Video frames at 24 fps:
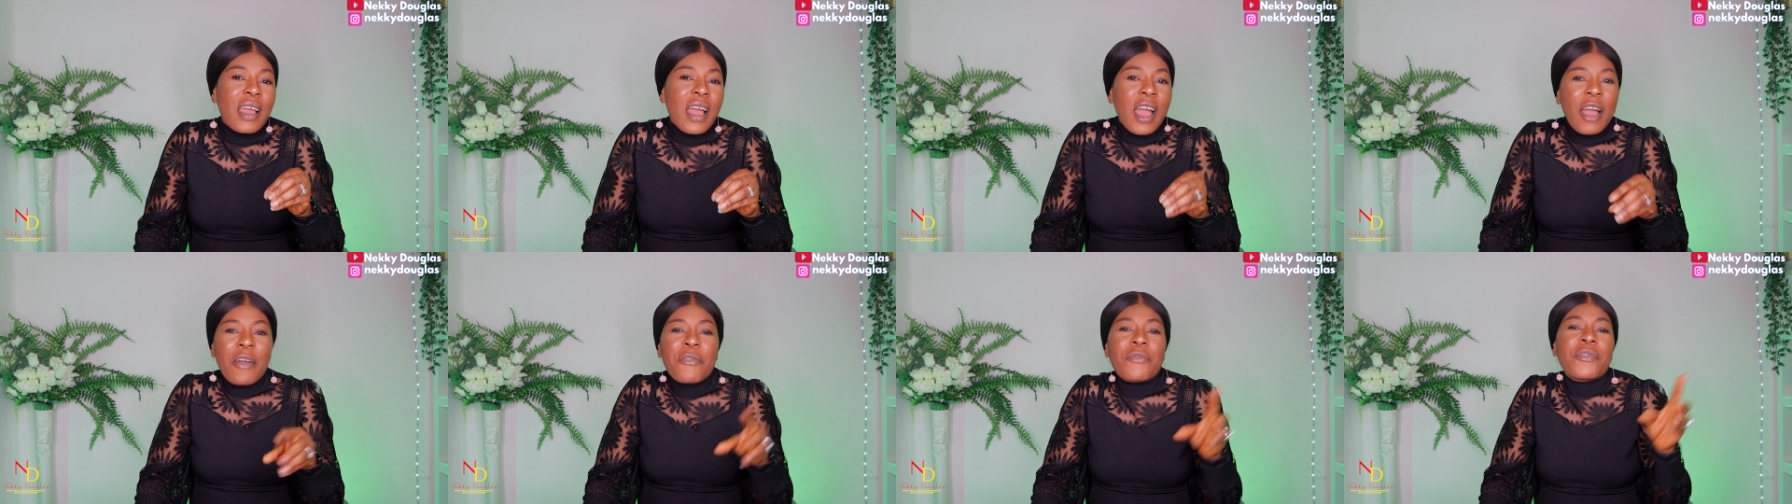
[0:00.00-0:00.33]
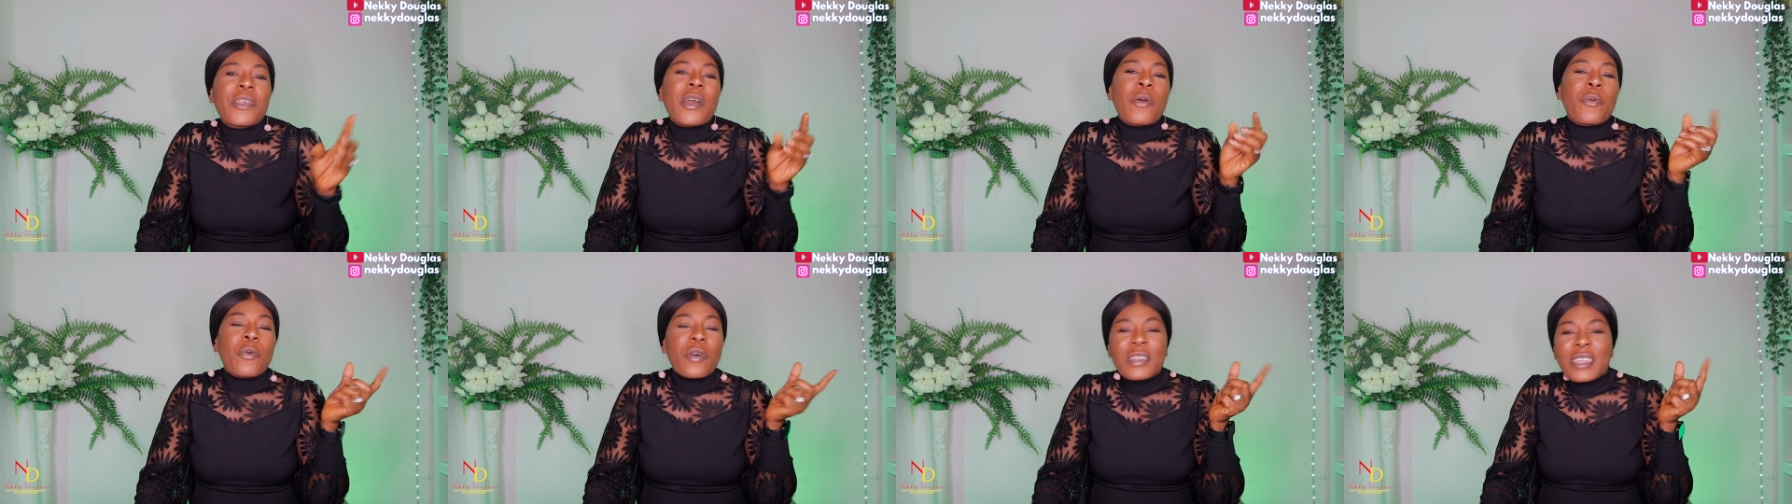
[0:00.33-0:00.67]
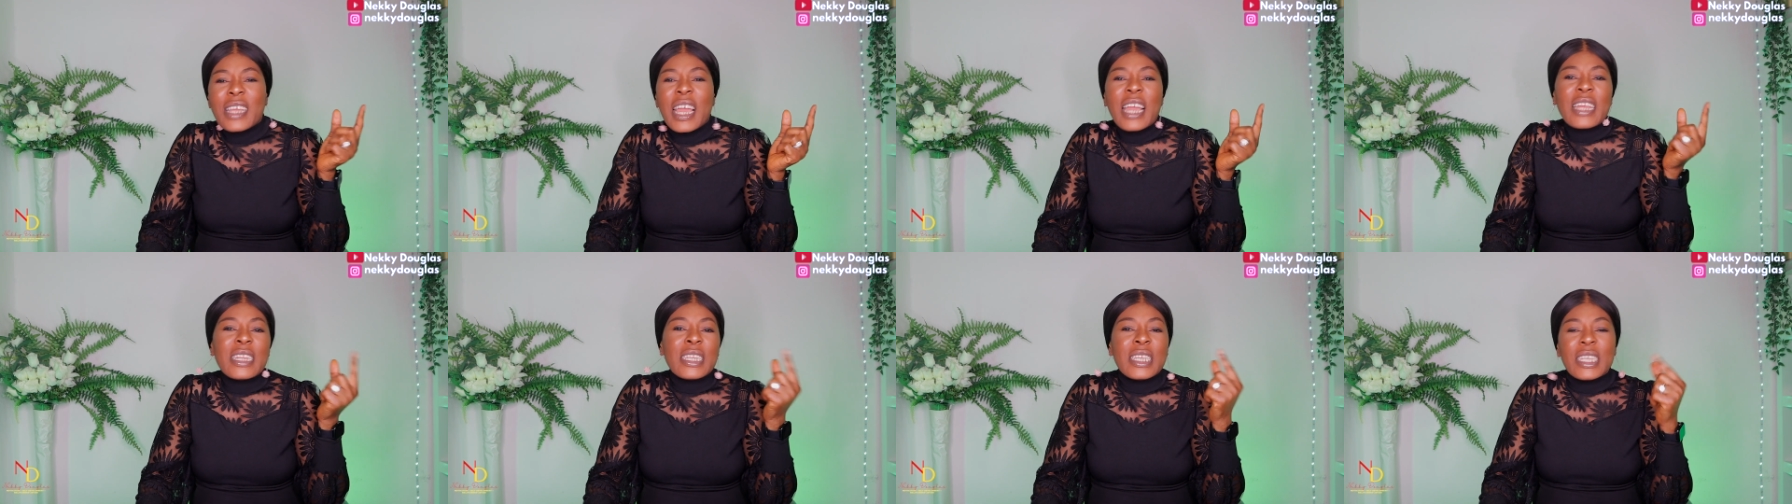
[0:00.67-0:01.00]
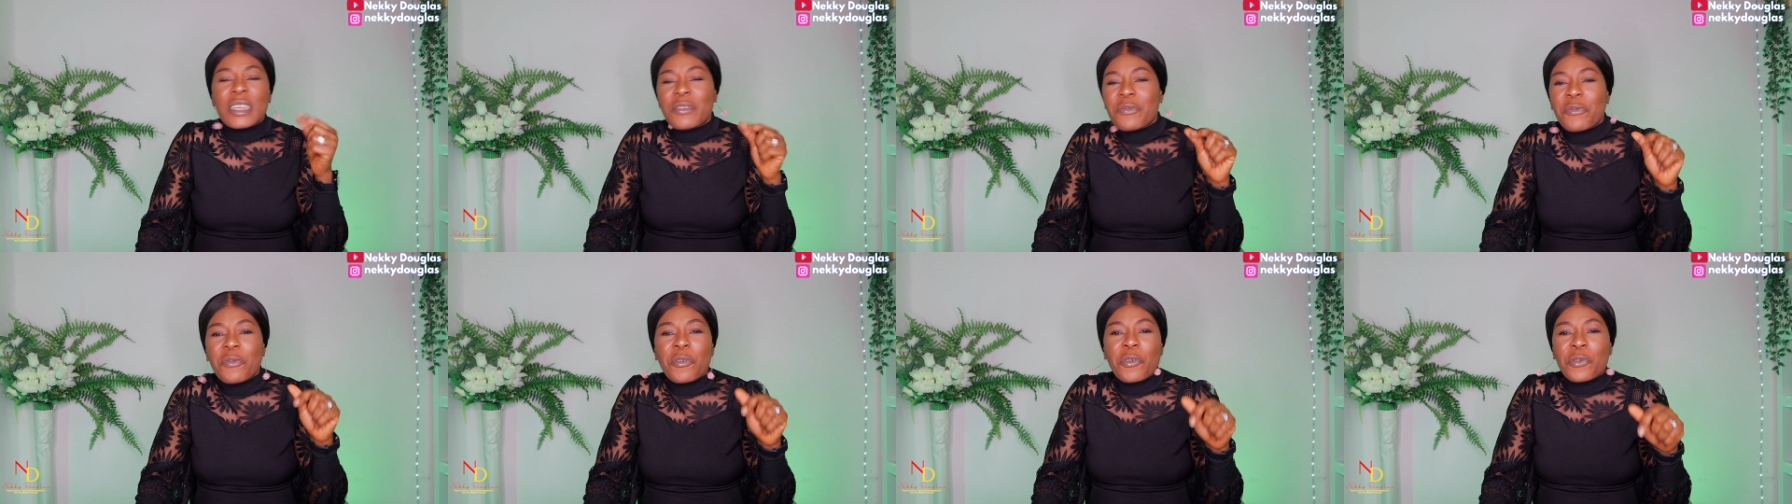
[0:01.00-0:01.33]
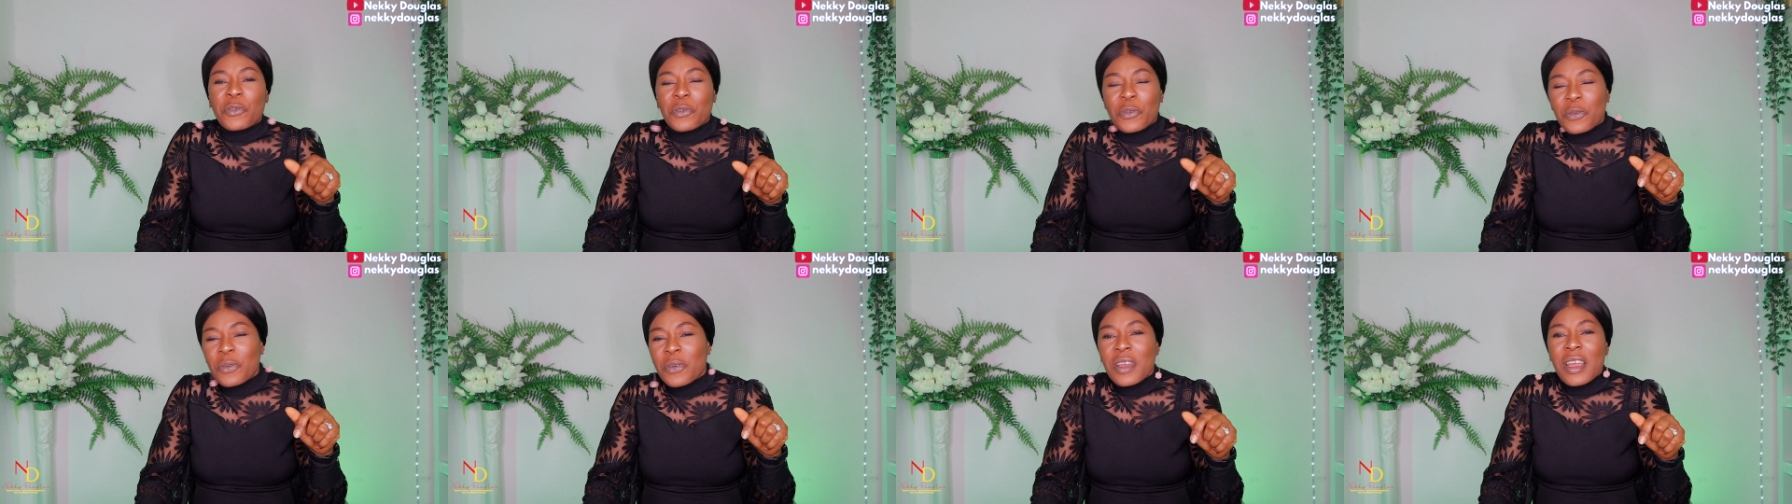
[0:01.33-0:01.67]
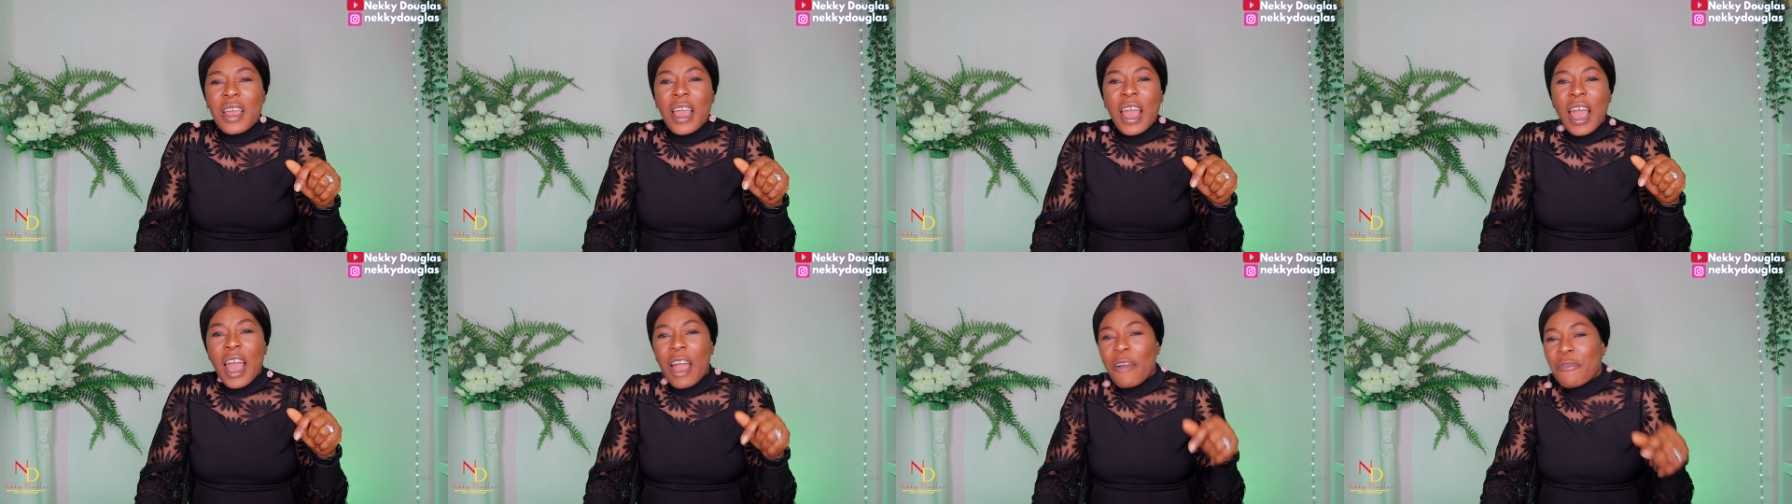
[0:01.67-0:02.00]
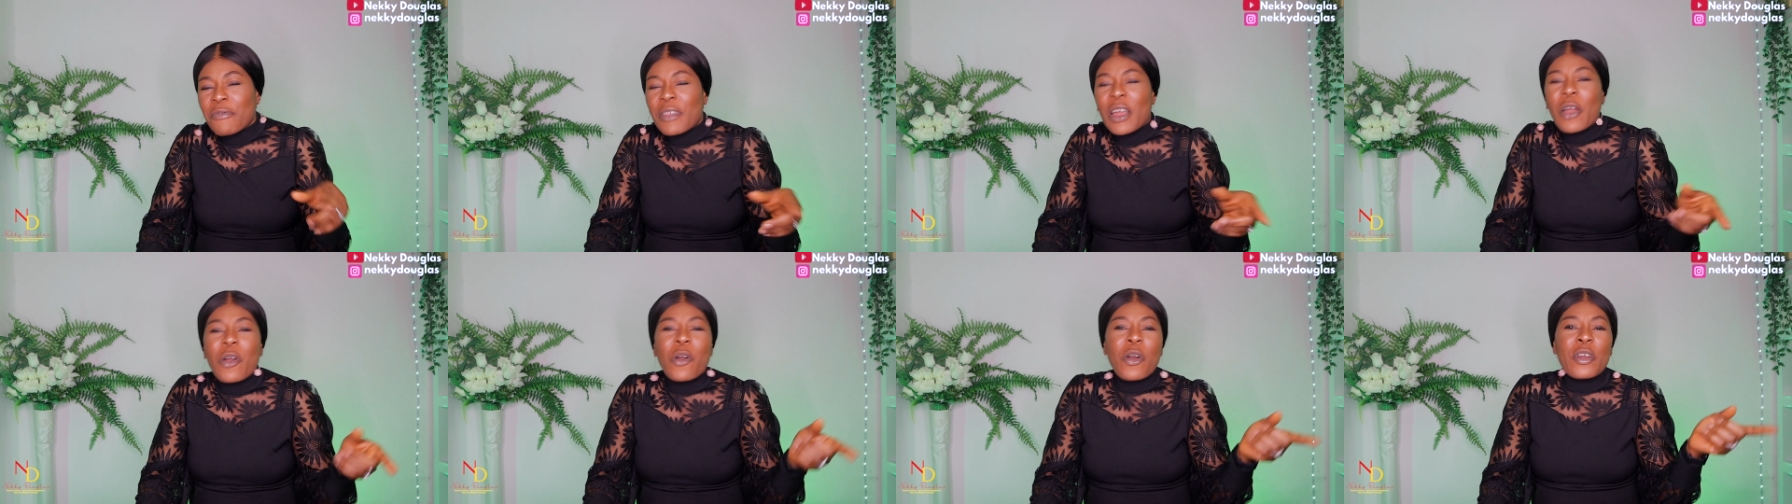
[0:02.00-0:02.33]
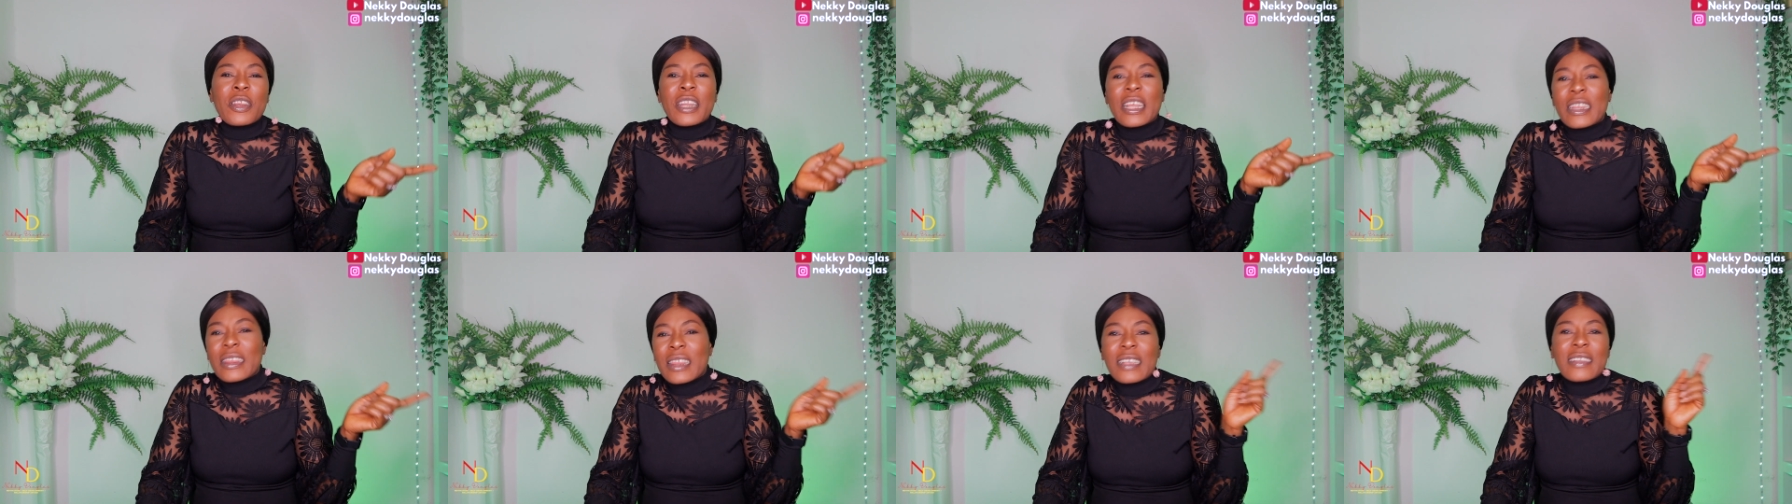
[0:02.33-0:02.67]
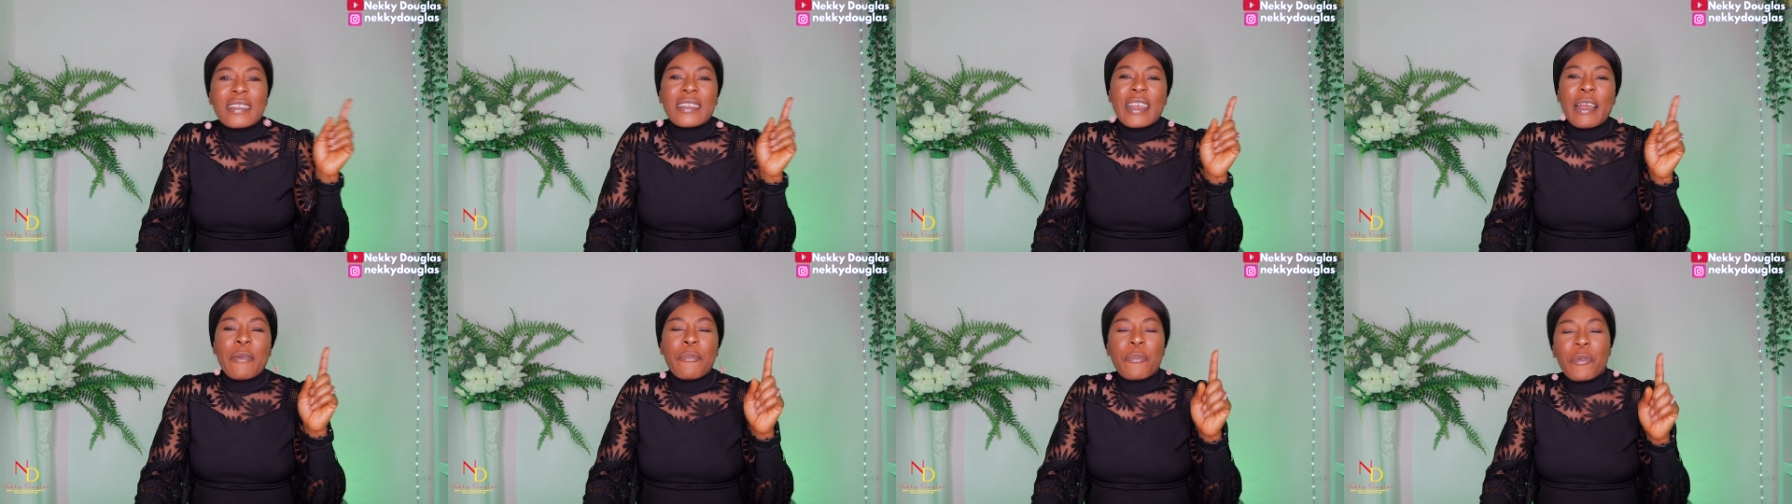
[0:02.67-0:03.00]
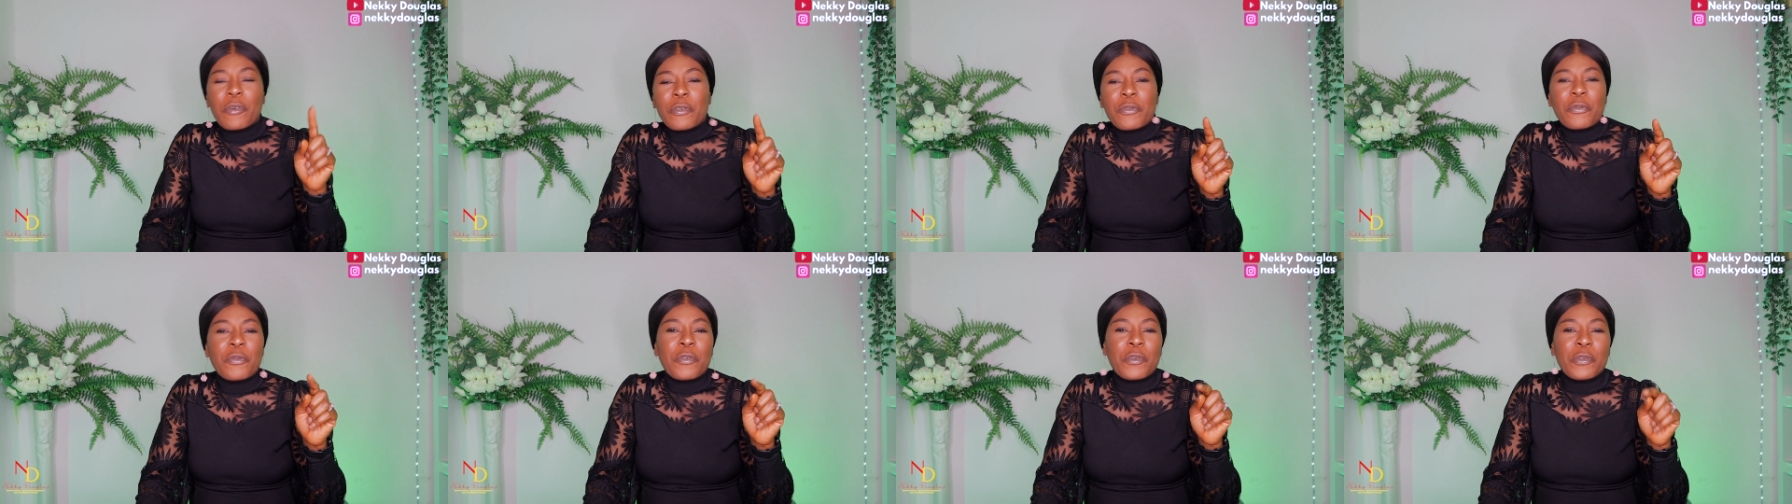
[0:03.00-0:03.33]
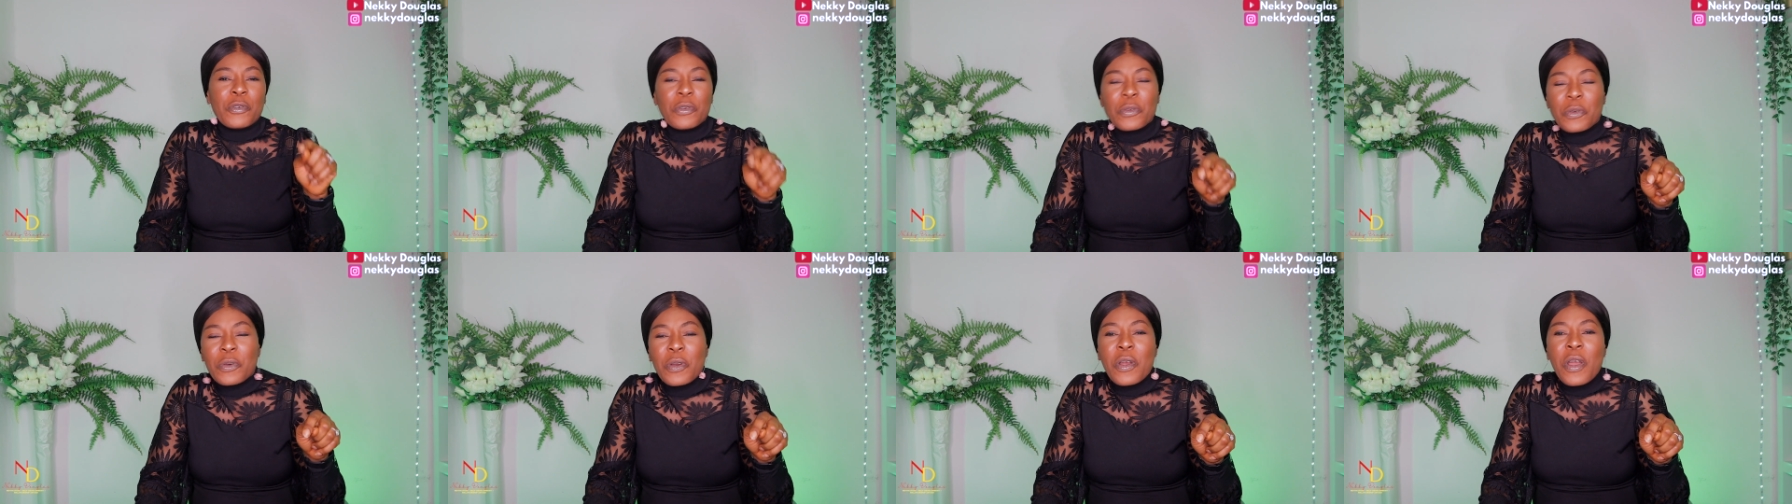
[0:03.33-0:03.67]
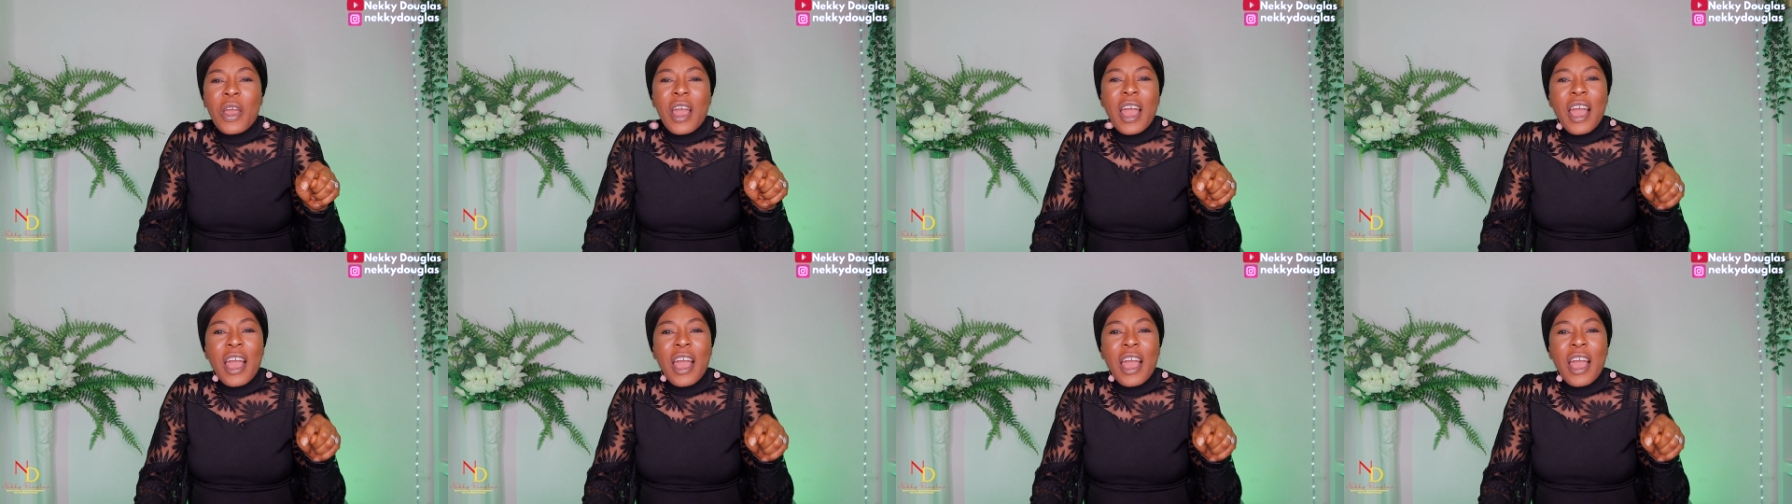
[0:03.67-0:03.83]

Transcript: after what I did for you, after all the things I bought for you,